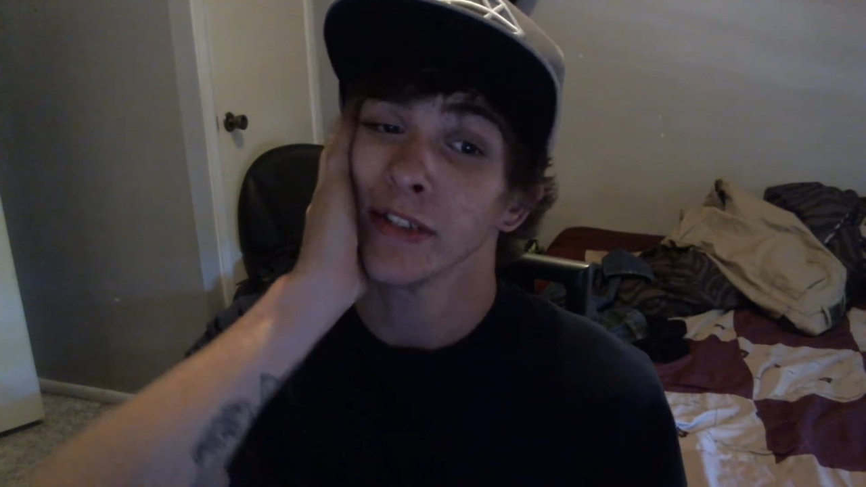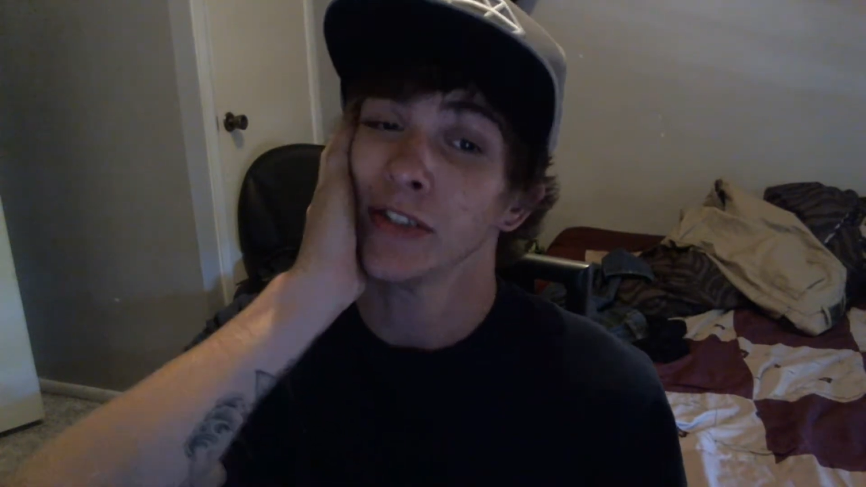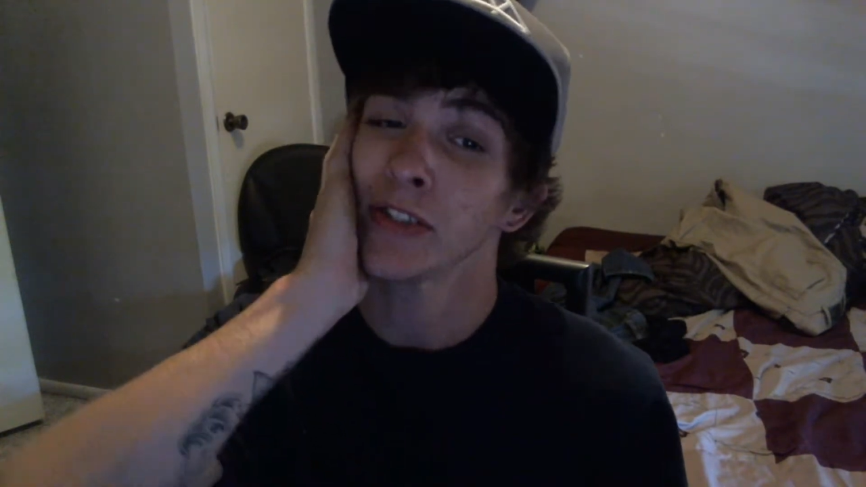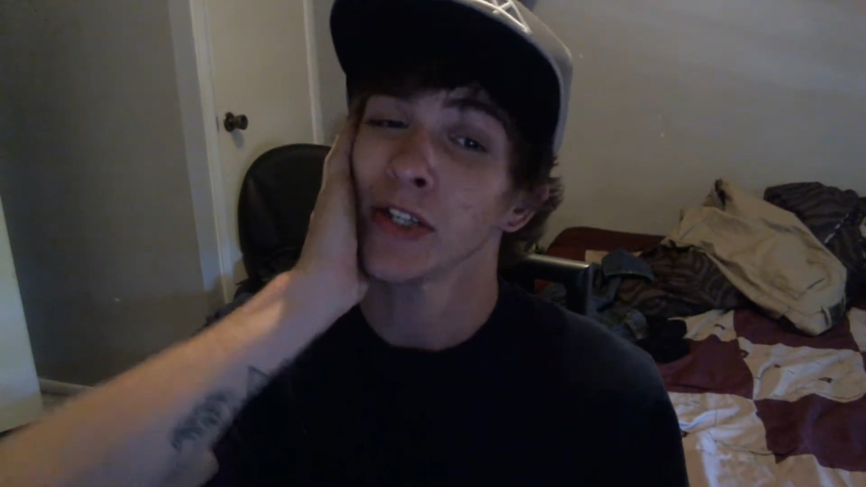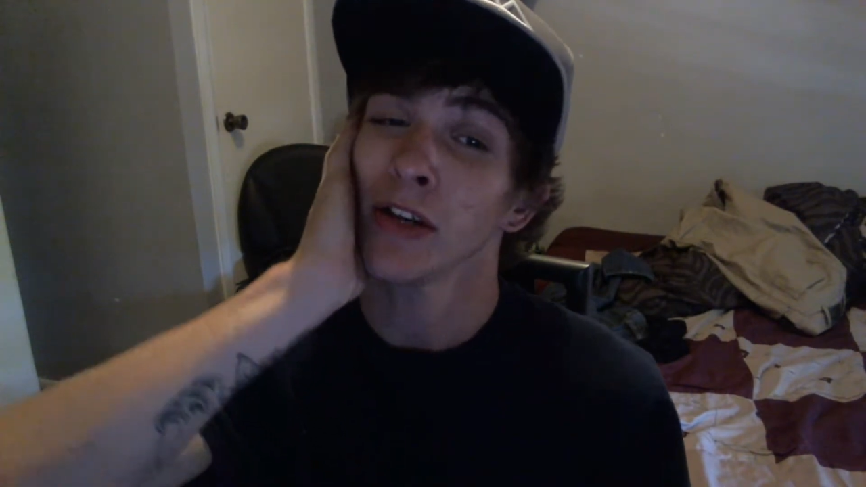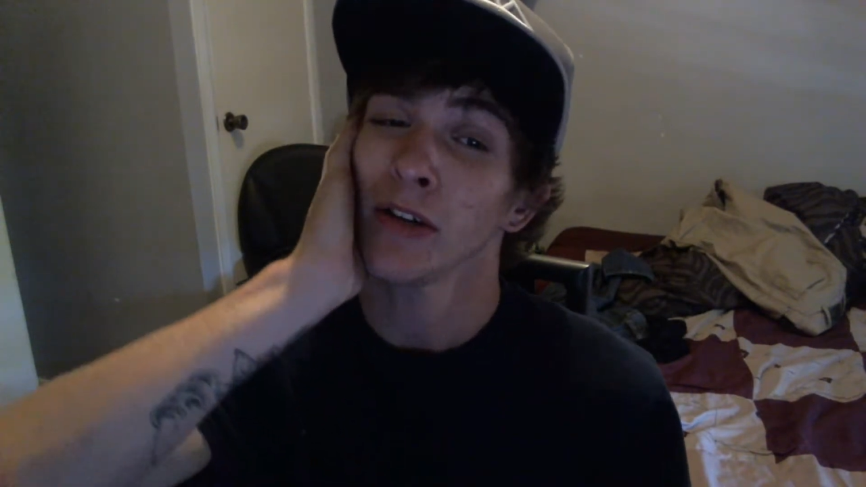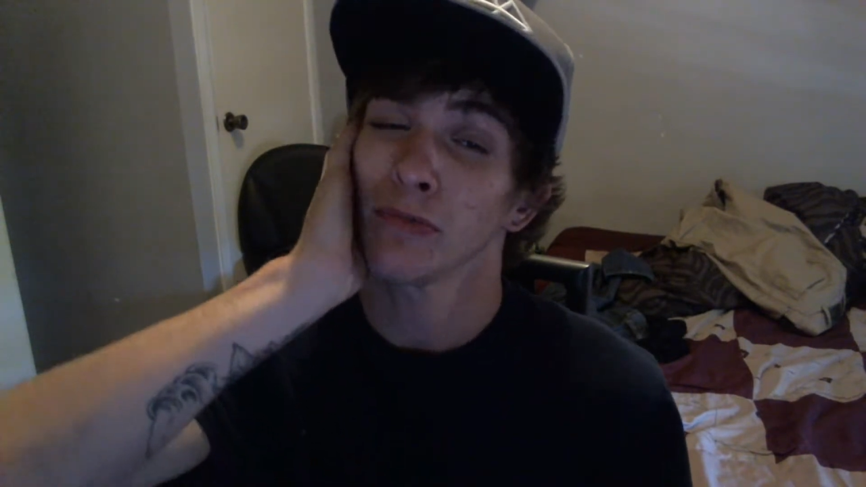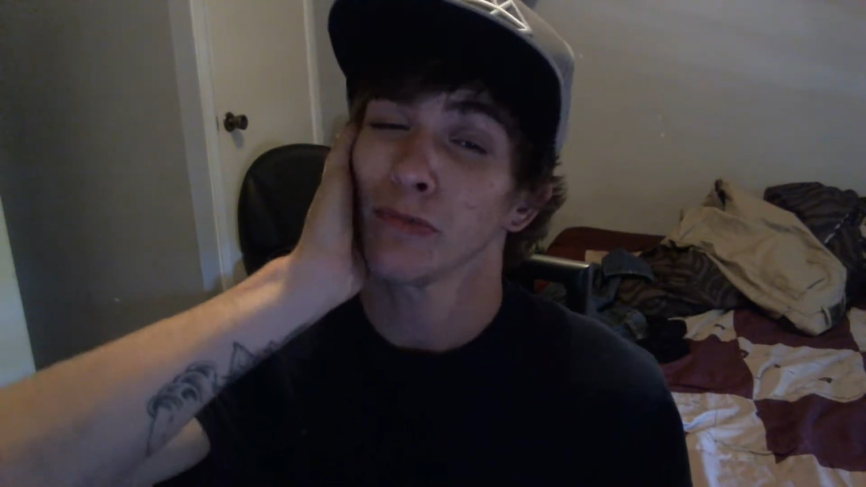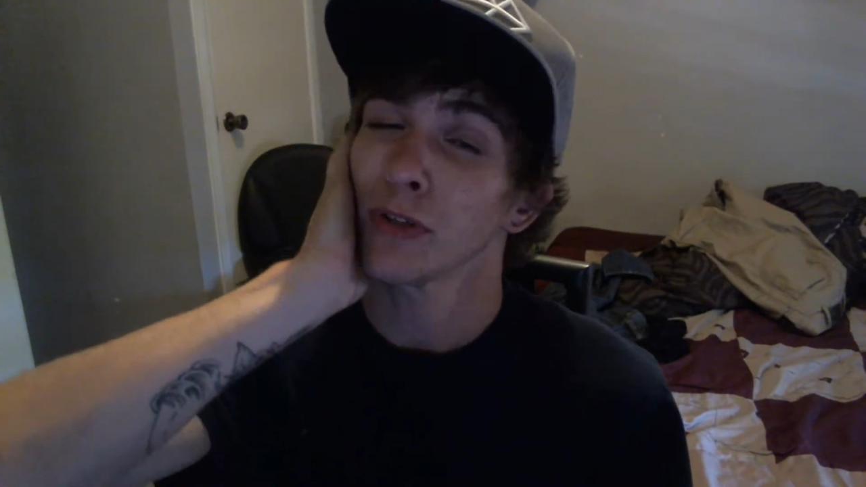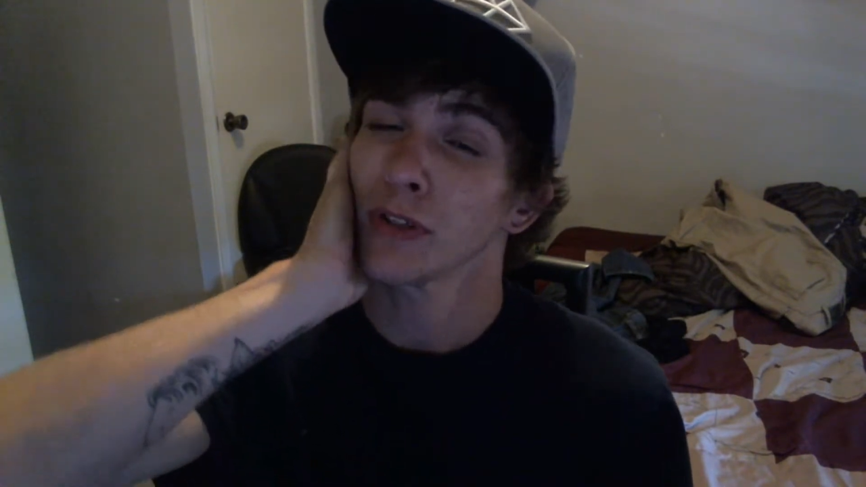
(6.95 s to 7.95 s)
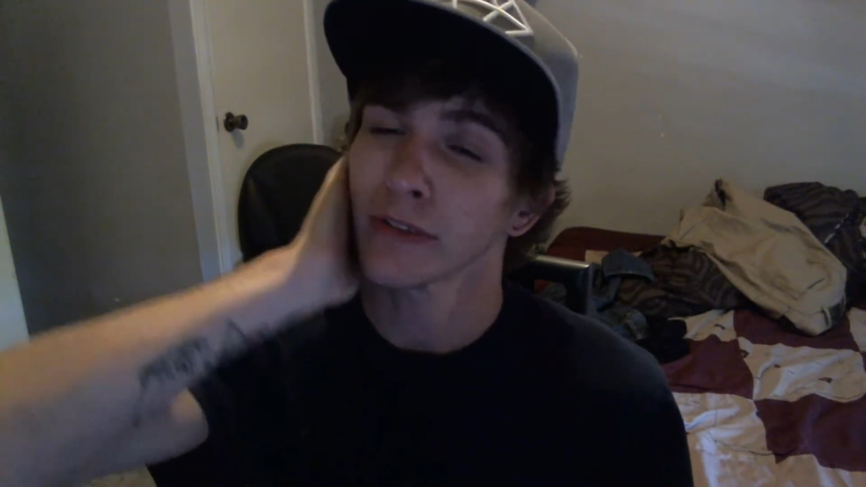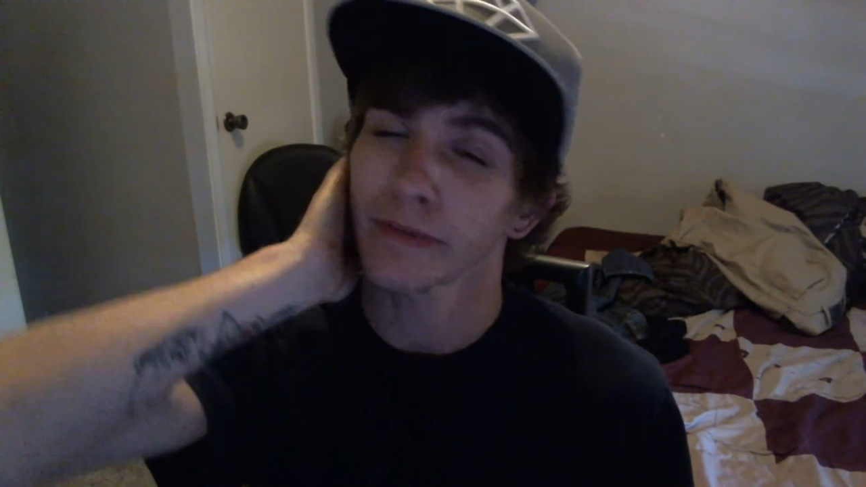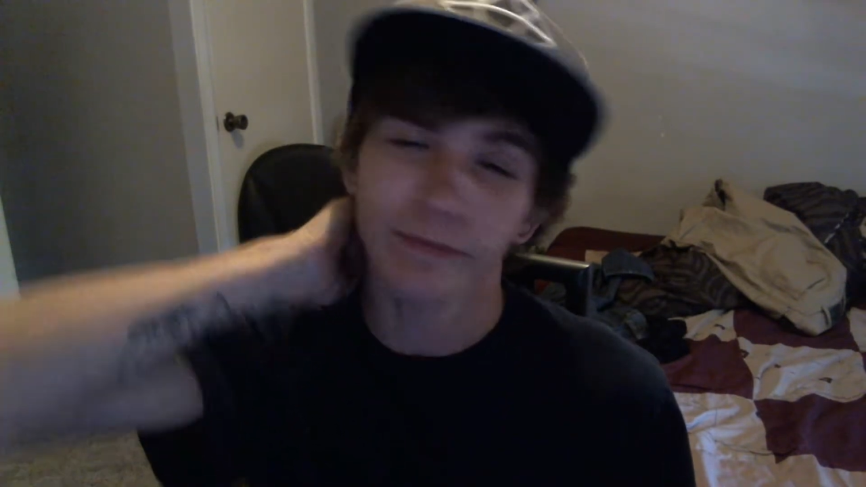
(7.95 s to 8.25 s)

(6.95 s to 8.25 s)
just got off work